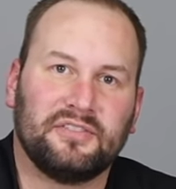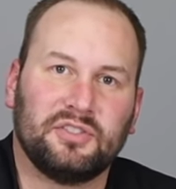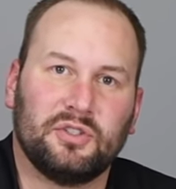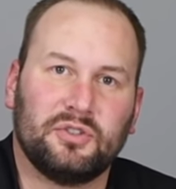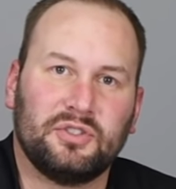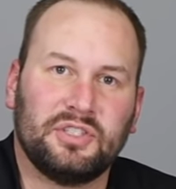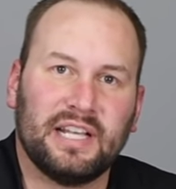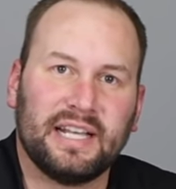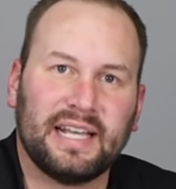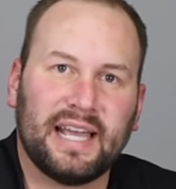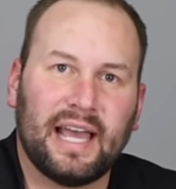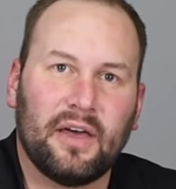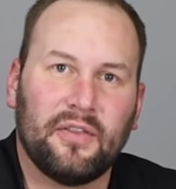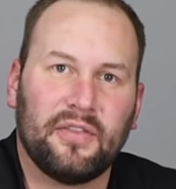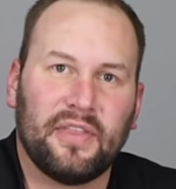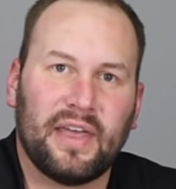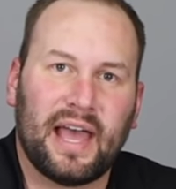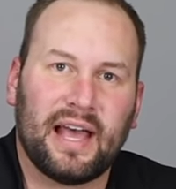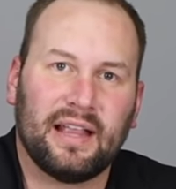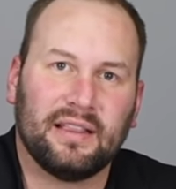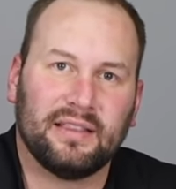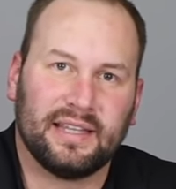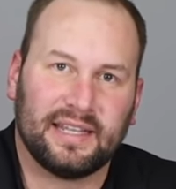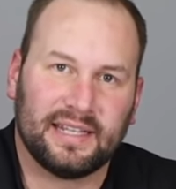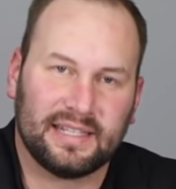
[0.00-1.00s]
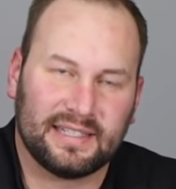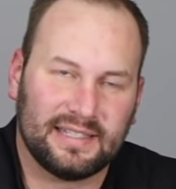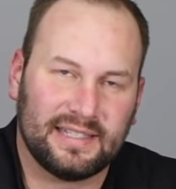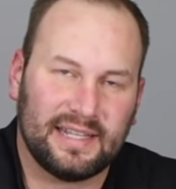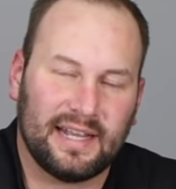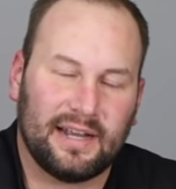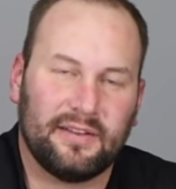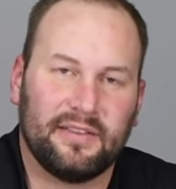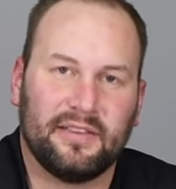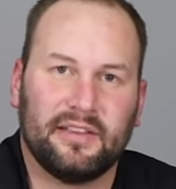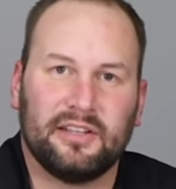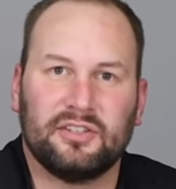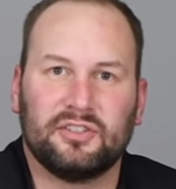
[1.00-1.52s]
So check out that link
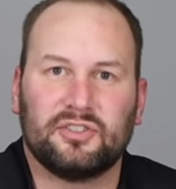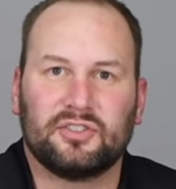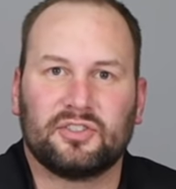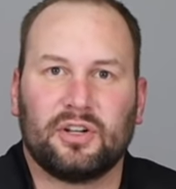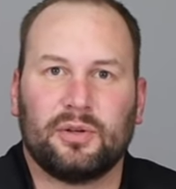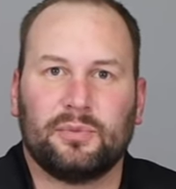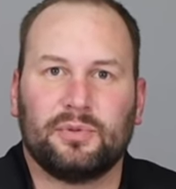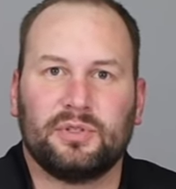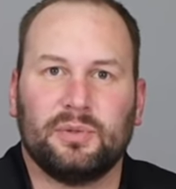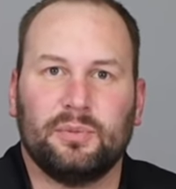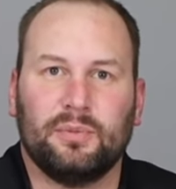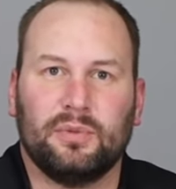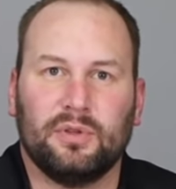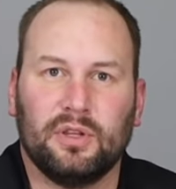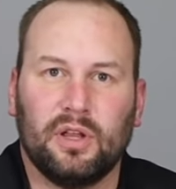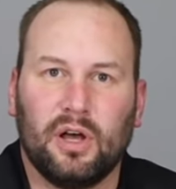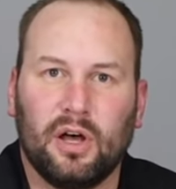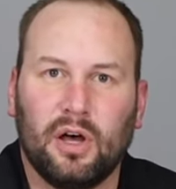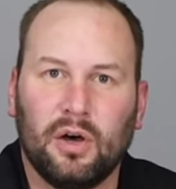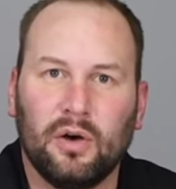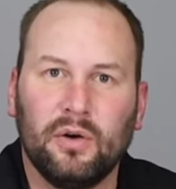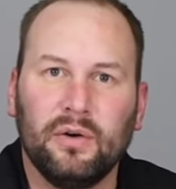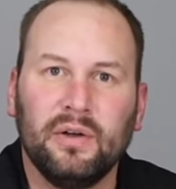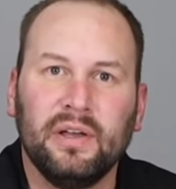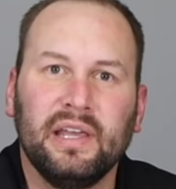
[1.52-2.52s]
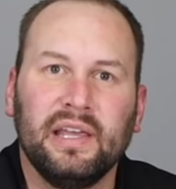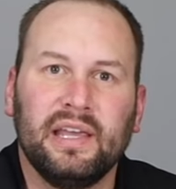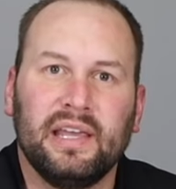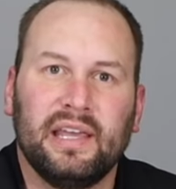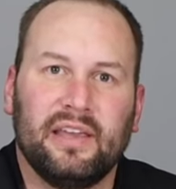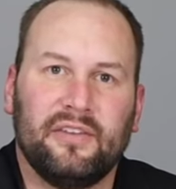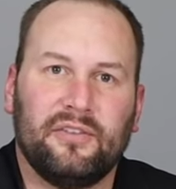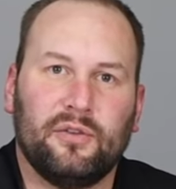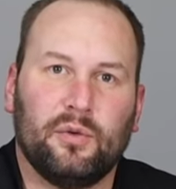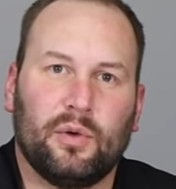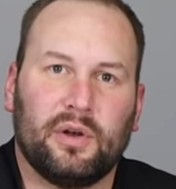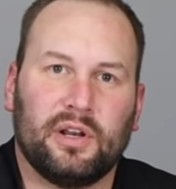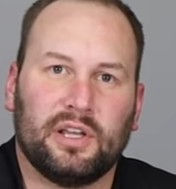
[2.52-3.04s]
down in the description below
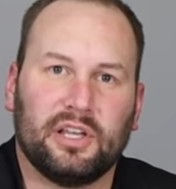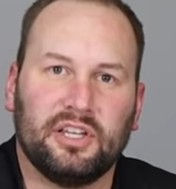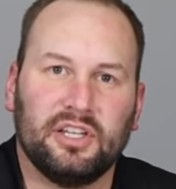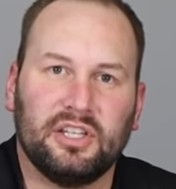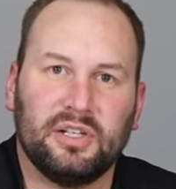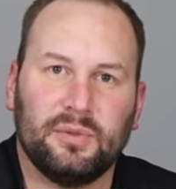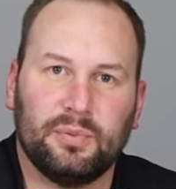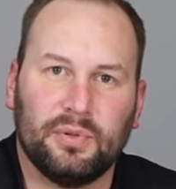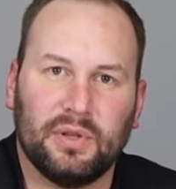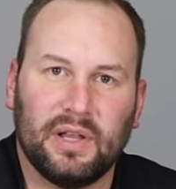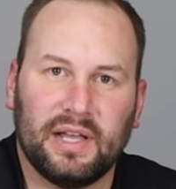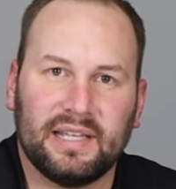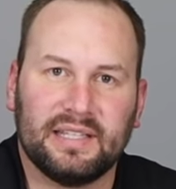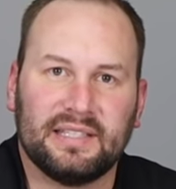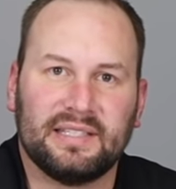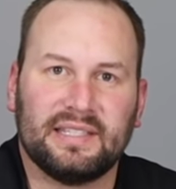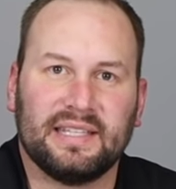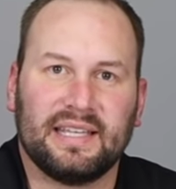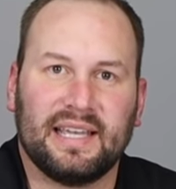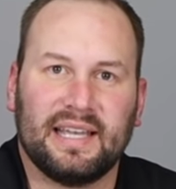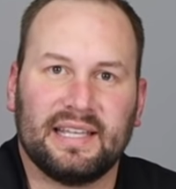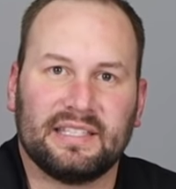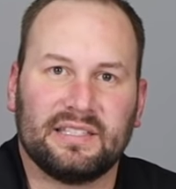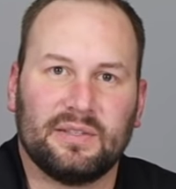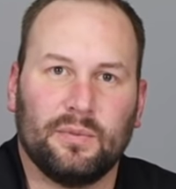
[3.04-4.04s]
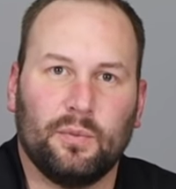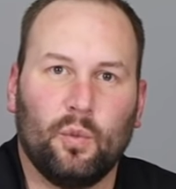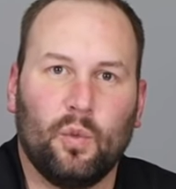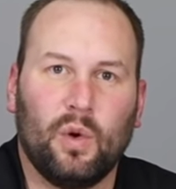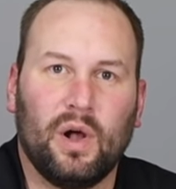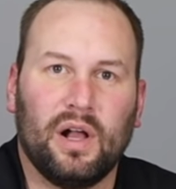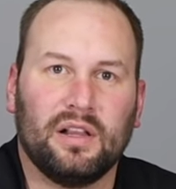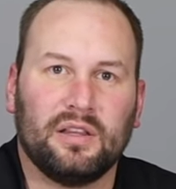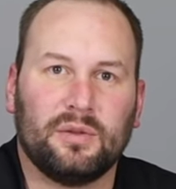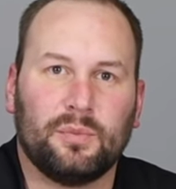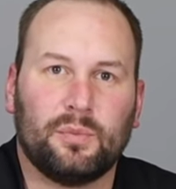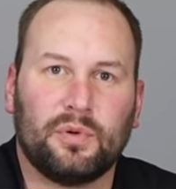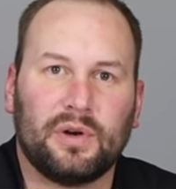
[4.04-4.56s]
if you want a good place to get some
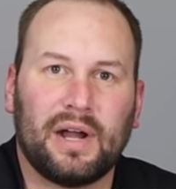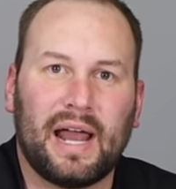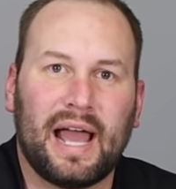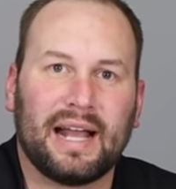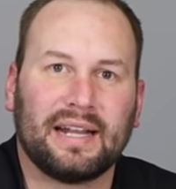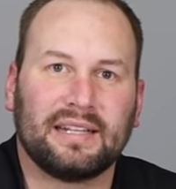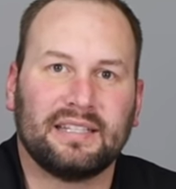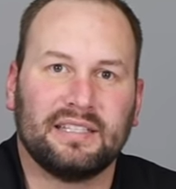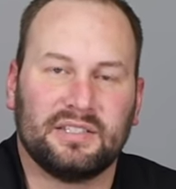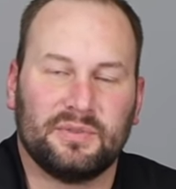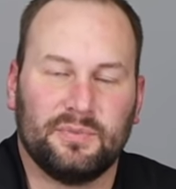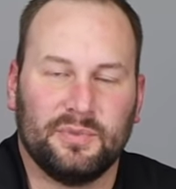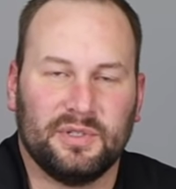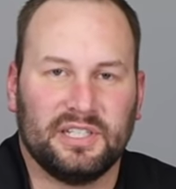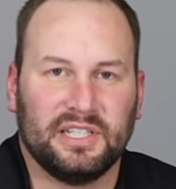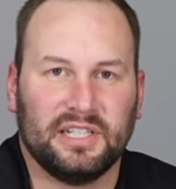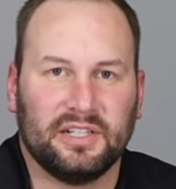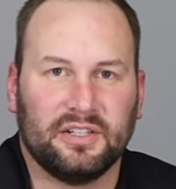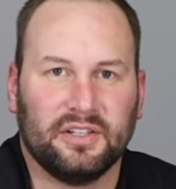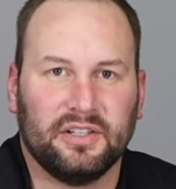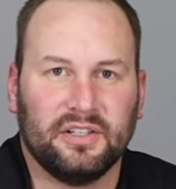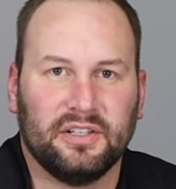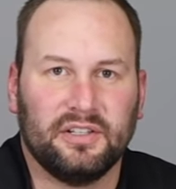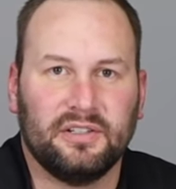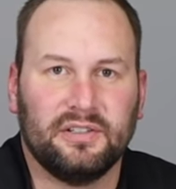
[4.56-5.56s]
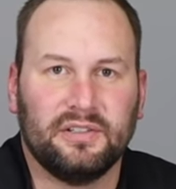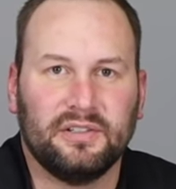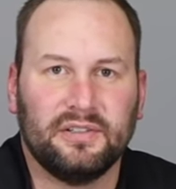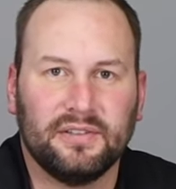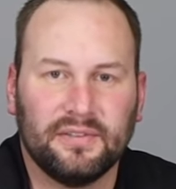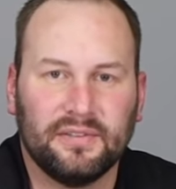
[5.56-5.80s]
weld practice material.